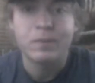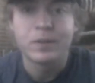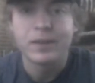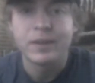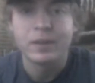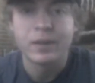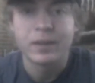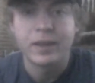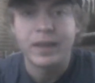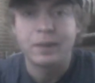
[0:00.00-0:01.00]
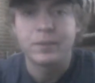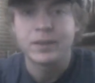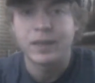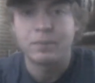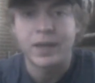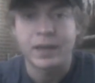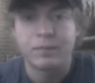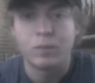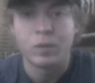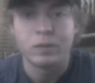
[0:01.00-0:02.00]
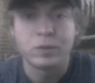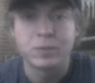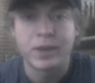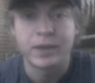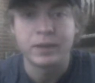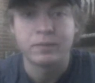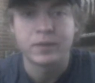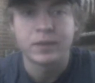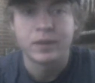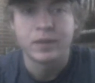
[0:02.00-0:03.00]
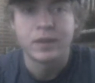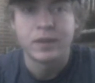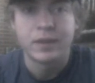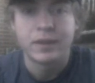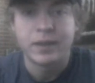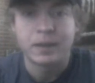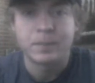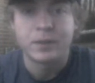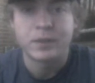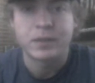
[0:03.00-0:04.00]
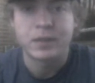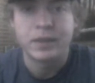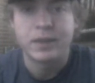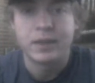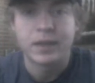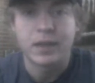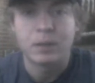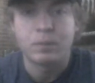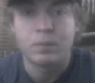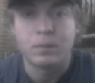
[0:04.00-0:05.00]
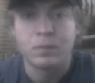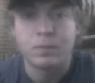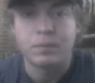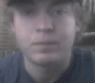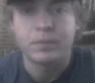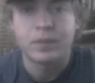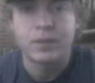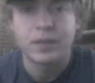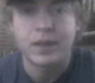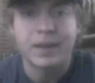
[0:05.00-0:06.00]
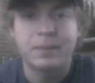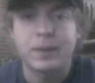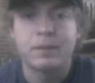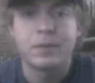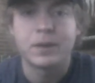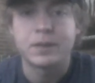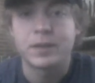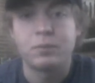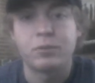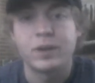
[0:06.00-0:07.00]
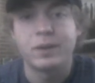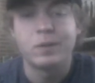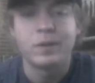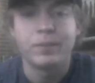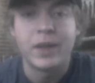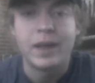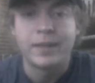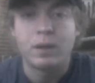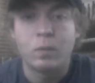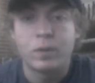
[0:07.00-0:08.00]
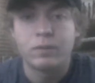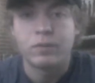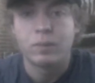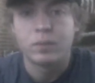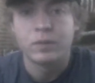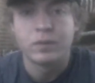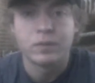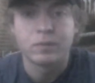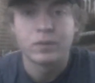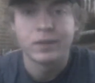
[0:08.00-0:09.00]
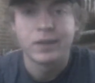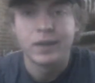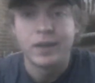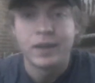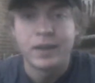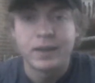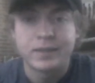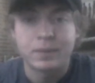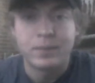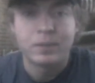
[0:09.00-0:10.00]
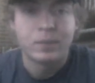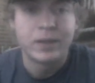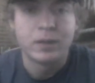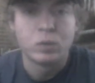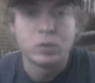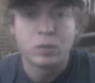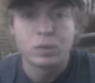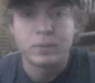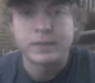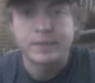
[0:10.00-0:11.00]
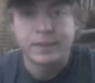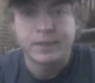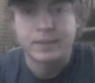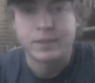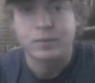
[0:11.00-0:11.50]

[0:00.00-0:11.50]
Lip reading: really. You look at the game, it's like back and forth. It was about even. They haven't just get a couple. I'm not even gonna say break. Well, that one fumble really, because I mean we did lose only by 6, so I